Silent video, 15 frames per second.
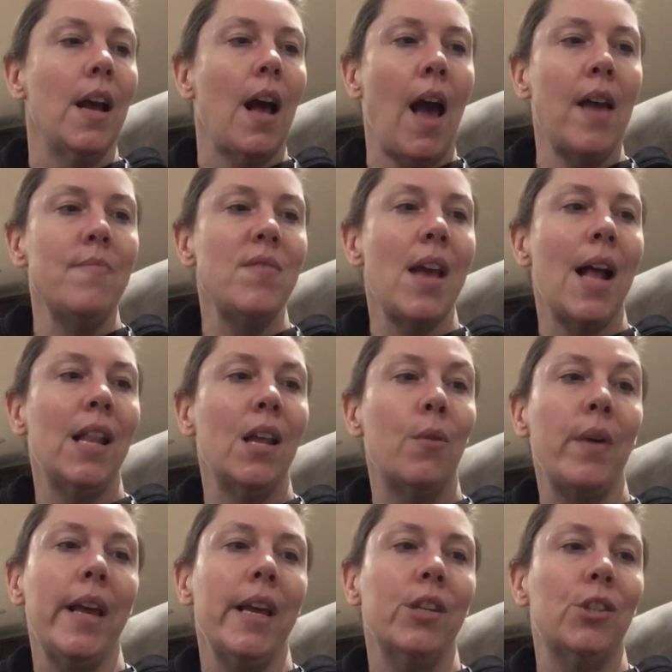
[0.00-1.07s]
I'm
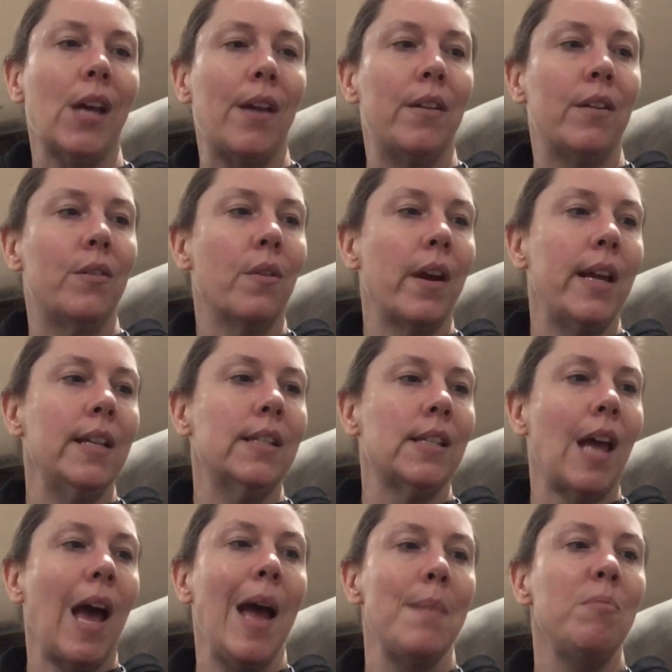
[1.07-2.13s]
Yellowy, shouted Grace.
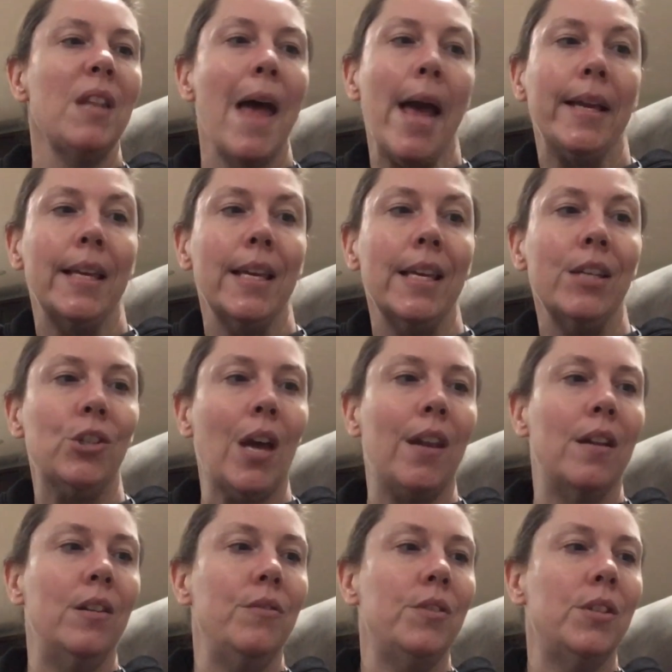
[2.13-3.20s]
I'm Blackie,
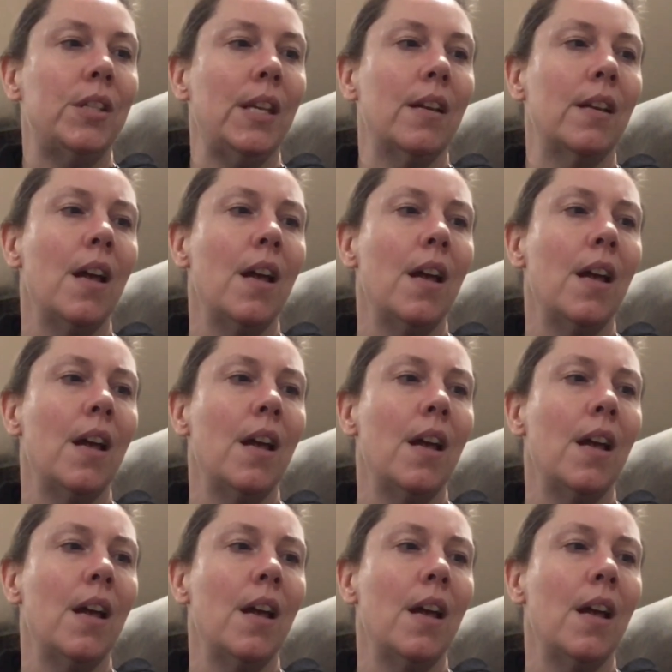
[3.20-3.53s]
shouted Lucille.